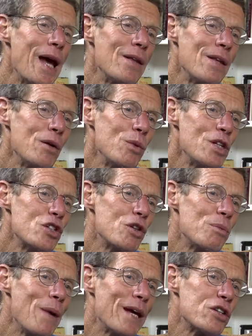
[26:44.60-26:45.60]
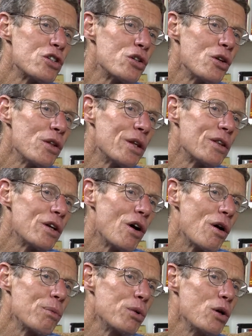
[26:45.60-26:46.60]
And then we should make sure that
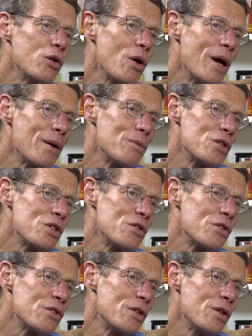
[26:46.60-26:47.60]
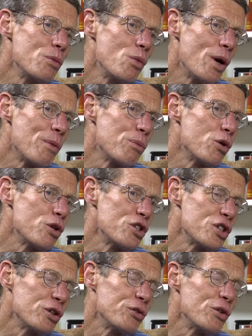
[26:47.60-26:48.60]
there are programs where poor
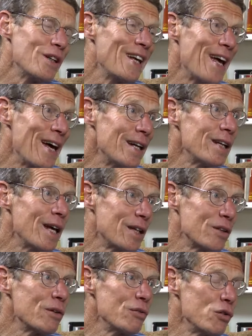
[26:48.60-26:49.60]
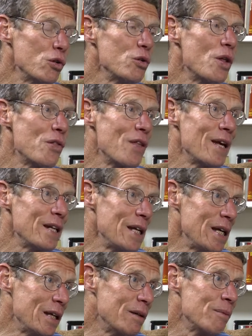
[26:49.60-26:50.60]
children can get the food that they
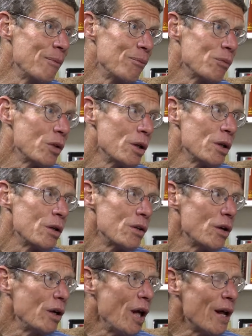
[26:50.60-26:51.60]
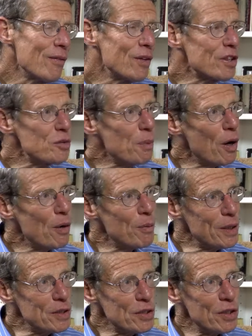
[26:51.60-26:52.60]
need. There are a lot of
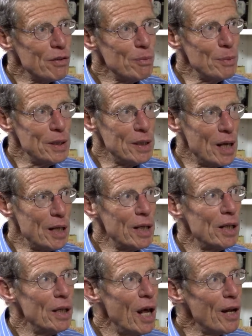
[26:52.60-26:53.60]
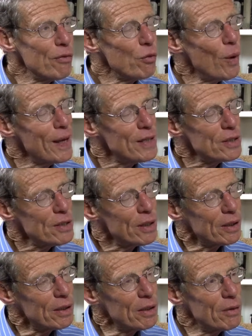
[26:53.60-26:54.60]
experiments that have been done and a lot of ways
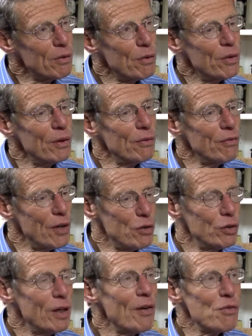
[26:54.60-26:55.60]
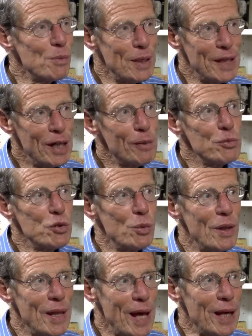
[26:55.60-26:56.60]
that the federal government helps
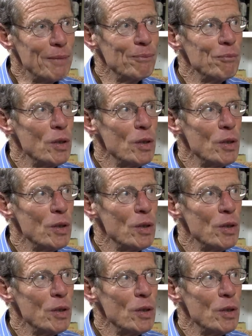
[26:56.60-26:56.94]
with that